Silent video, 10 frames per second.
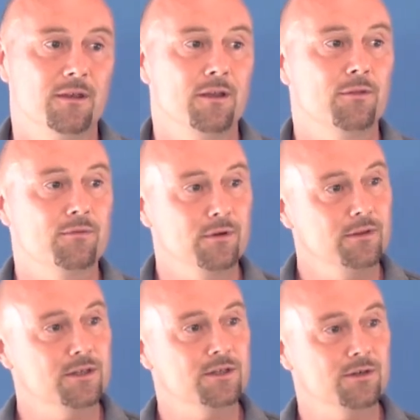And through
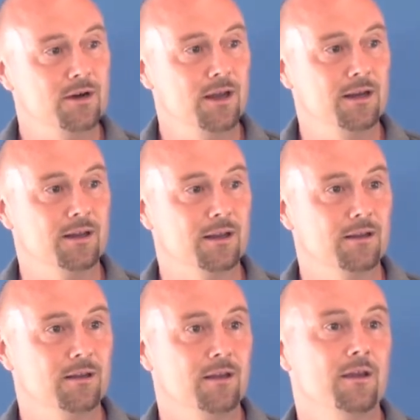this
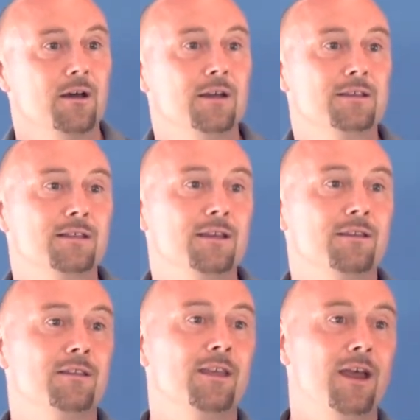training, I see
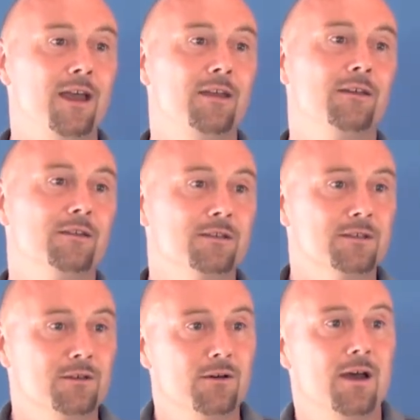that the anger
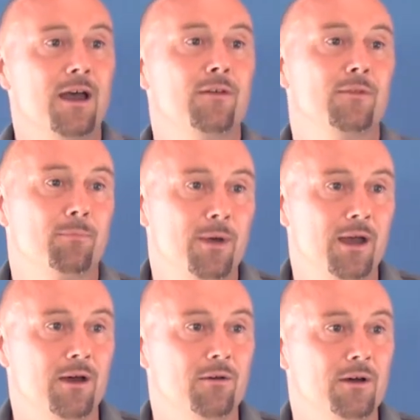does not have the
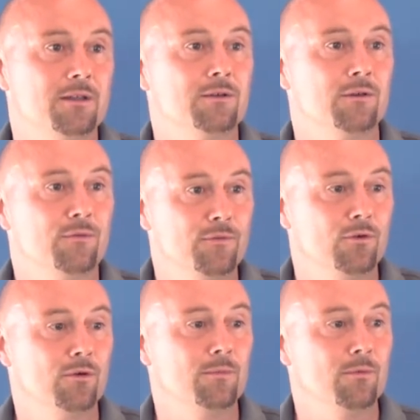power to
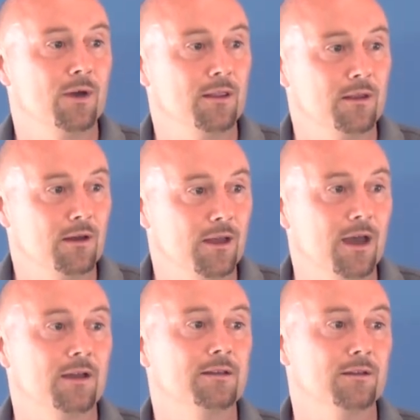inform the way that I
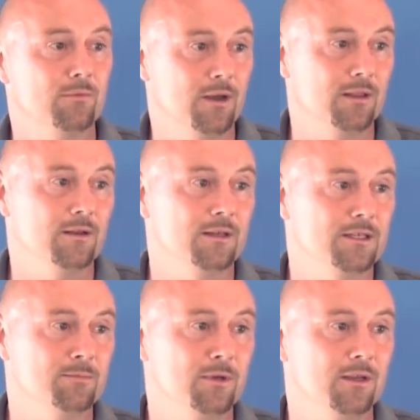act and the way that I
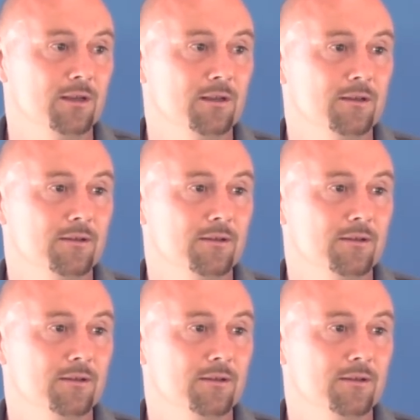speak.